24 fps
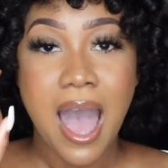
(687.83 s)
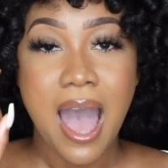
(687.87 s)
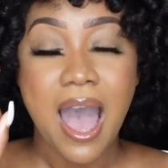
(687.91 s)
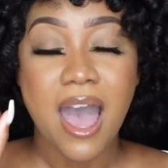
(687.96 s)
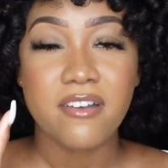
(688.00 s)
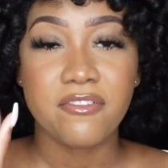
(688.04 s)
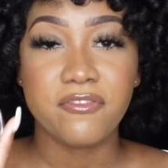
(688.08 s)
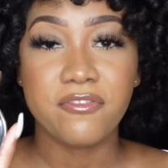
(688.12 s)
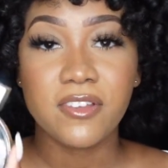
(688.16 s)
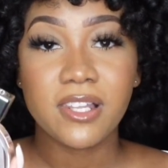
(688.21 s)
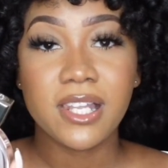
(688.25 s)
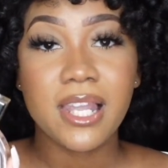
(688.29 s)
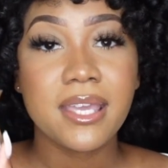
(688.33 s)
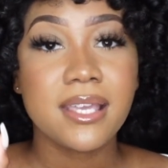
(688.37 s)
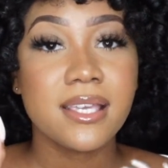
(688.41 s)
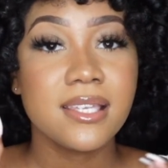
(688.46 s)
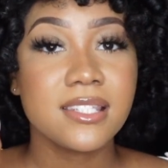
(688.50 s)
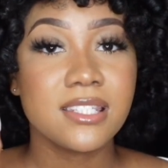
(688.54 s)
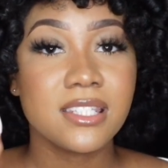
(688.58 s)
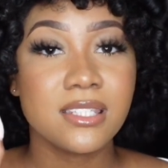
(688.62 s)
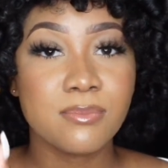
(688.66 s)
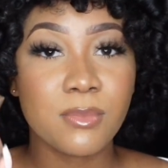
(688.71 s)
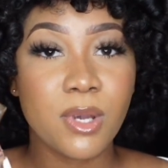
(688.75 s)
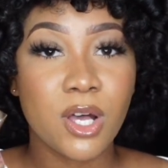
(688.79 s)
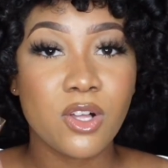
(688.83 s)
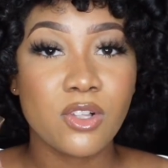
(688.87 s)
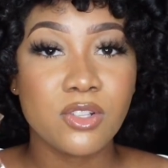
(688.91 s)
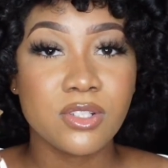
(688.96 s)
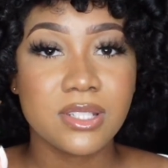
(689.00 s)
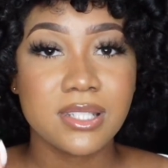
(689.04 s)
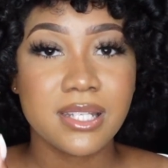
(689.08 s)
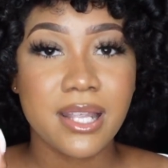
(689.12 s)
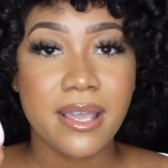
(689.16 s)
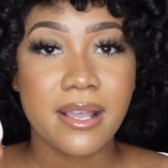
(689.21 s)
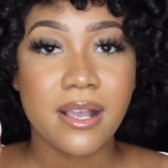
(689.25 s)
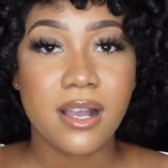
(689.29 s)
I feel like it
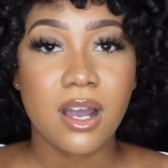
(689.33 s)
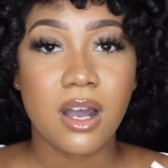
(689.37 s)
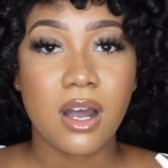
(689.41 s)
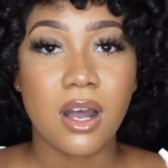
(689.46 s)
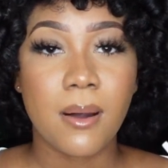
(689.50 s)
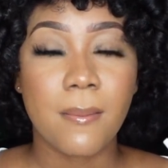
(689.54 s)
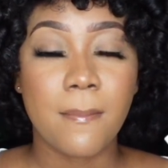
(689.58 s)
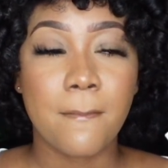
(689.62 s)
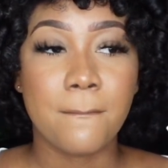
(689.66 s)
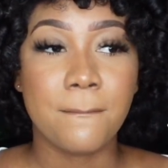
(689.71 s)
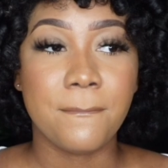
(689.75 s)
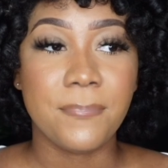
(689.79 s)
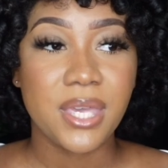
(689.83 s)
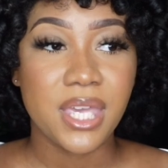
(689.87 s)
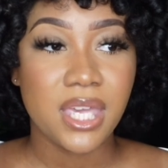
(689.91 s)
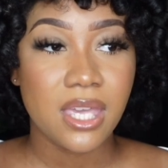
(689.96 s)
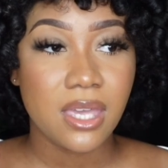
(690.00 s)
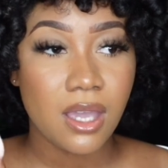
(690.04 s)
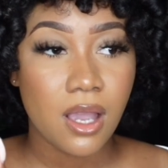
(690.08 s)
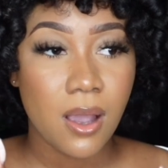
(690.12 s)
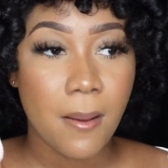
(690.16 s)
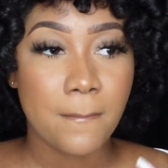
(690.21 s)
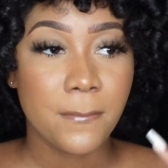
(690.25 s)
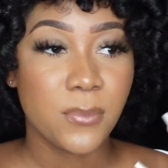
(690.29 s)
smells like a big